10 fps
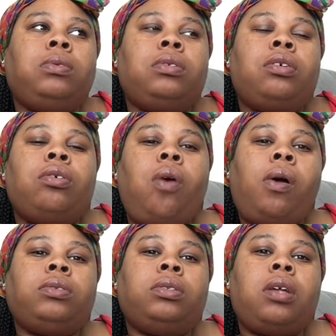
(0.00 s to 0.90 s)
to
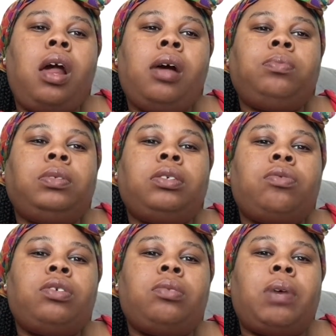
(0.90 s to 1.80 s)
help
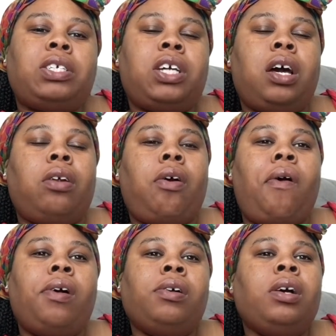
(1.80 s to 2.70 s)
increase my channel?
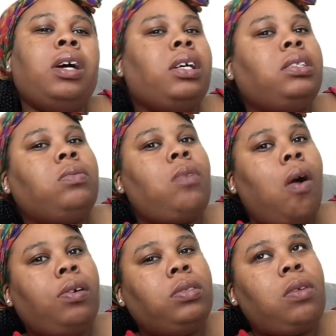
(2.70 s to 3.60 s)

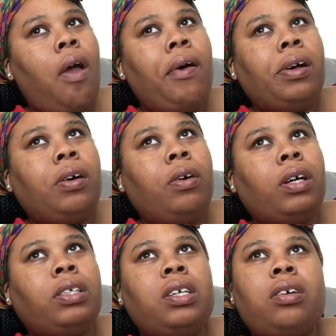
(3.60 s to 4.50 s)
Uh,
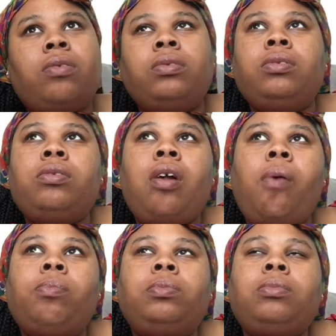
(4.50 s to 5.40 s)
or, in, you
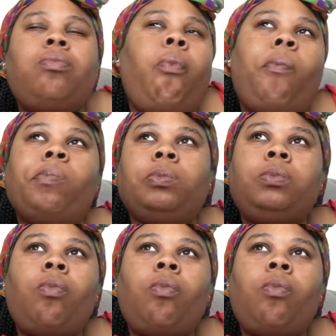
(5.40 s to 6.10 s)
know, mm,